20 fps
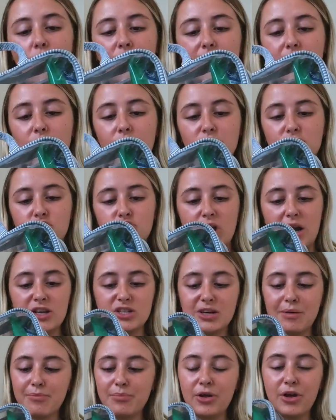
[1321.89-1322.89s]
oils, dry
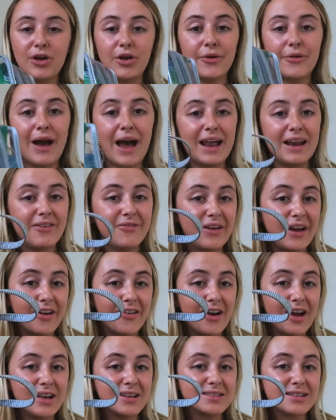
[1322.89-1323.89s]
shampoo, aloe vera,